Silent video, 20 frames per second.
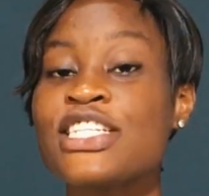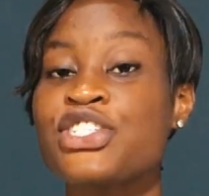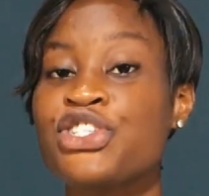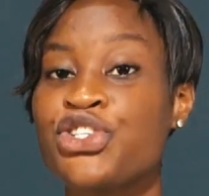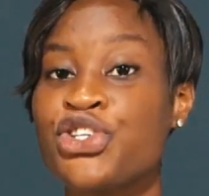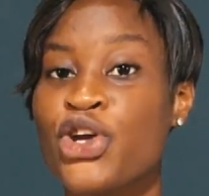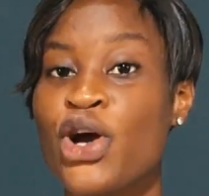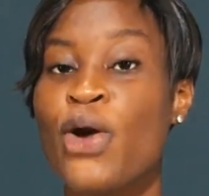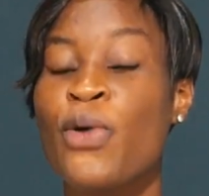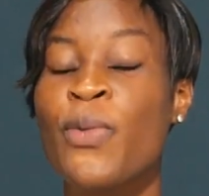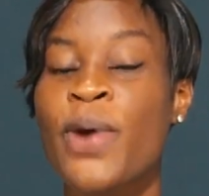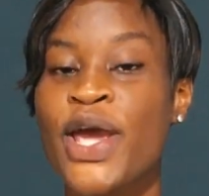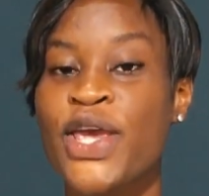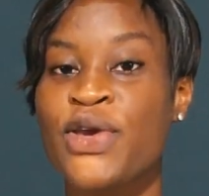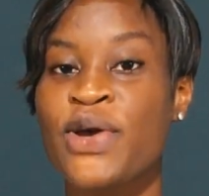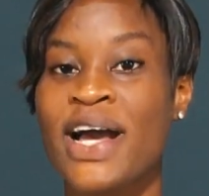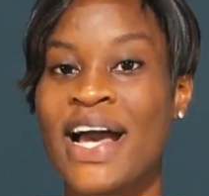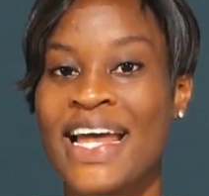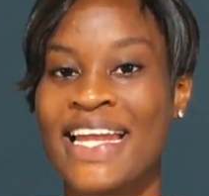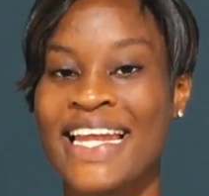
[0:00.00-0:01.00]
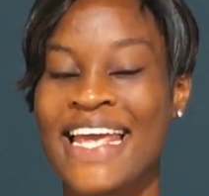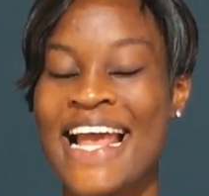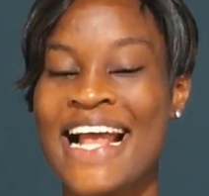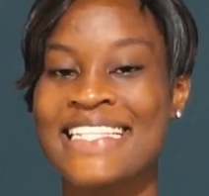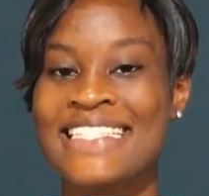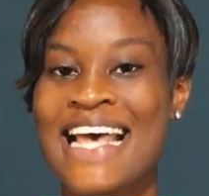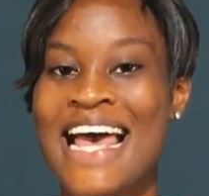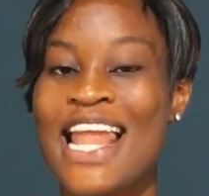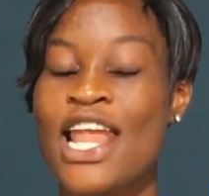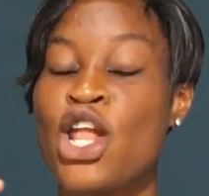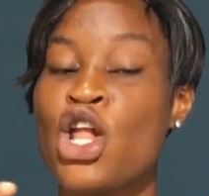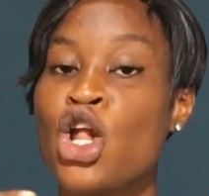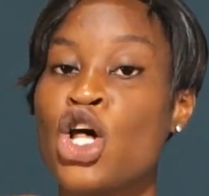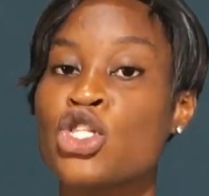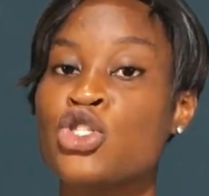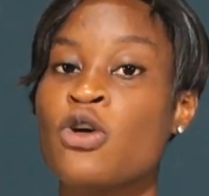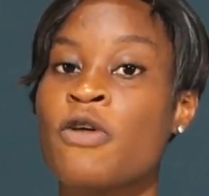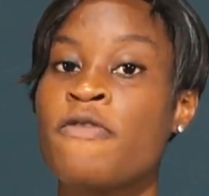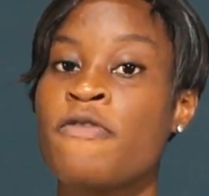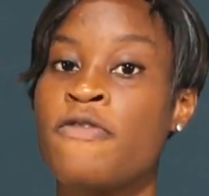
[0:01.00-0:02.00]
sure way you can get a
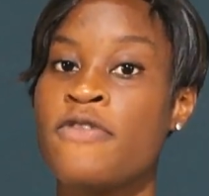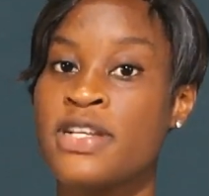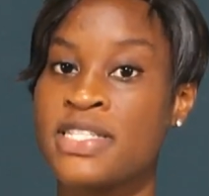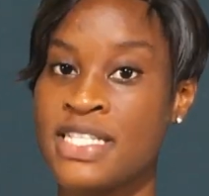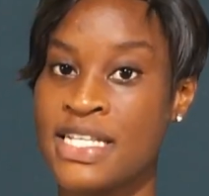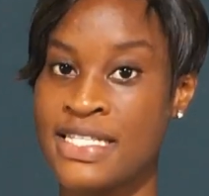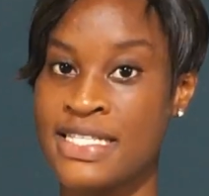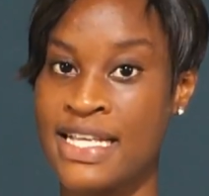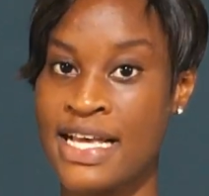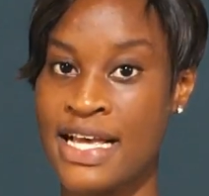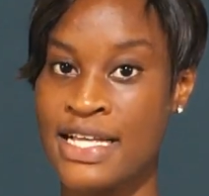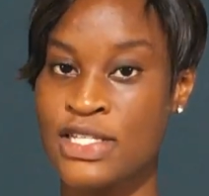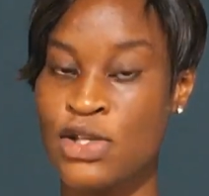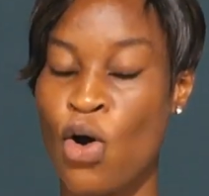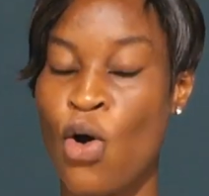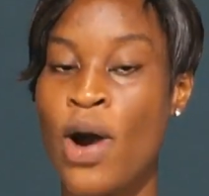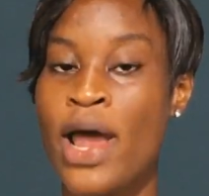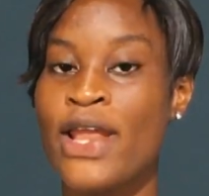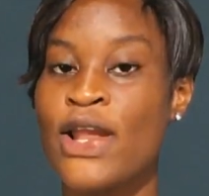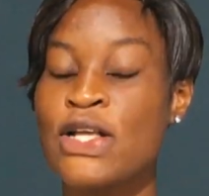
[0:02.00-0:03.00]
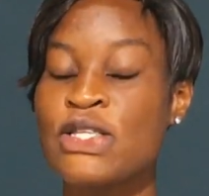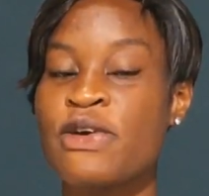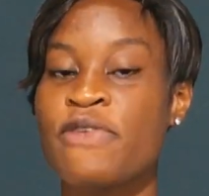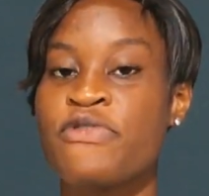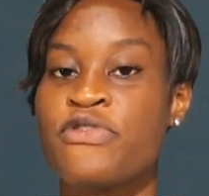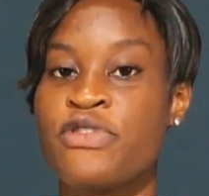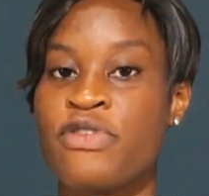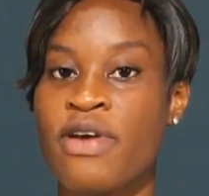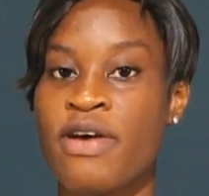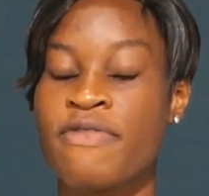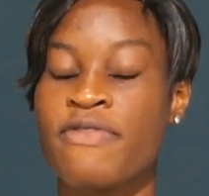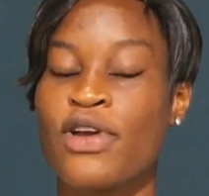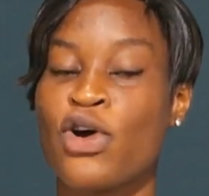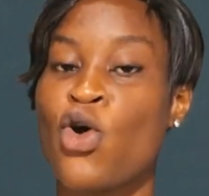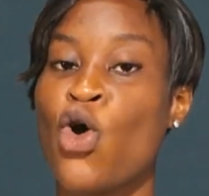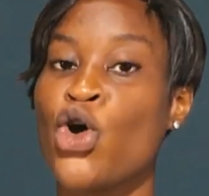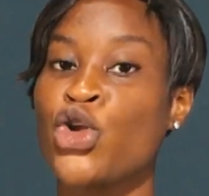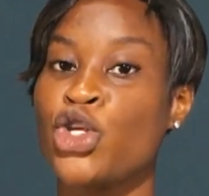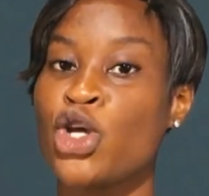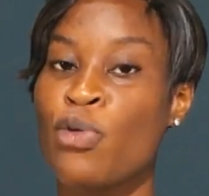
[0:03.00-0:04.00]
lot of visitors or a lot of
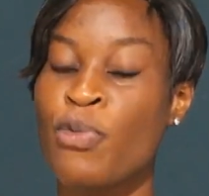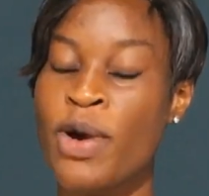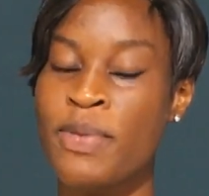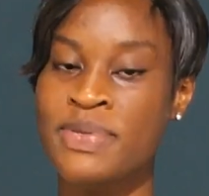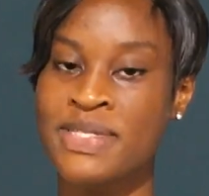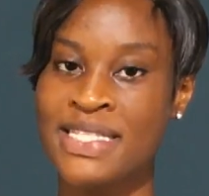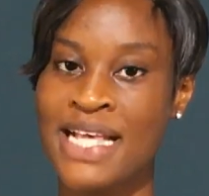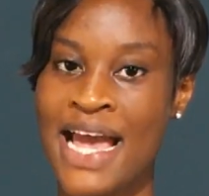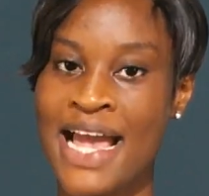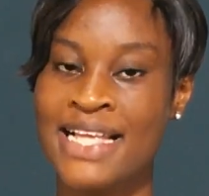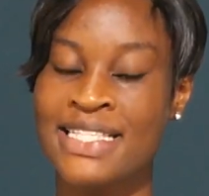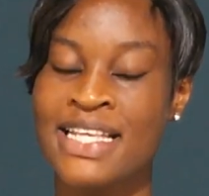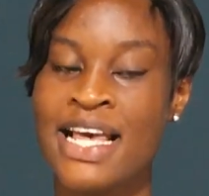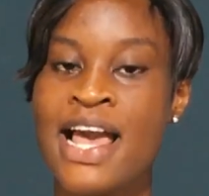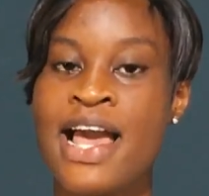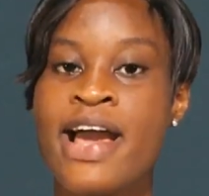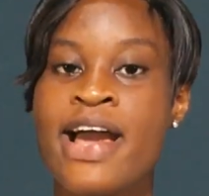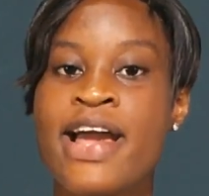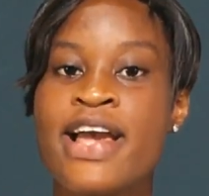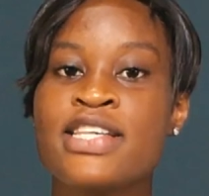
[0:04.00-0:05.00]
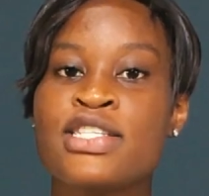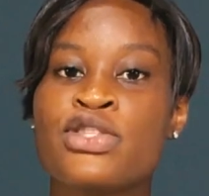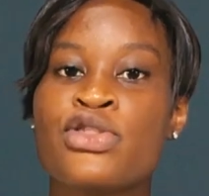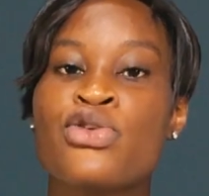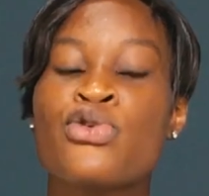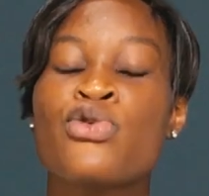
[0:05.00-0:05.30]
traffic on your website is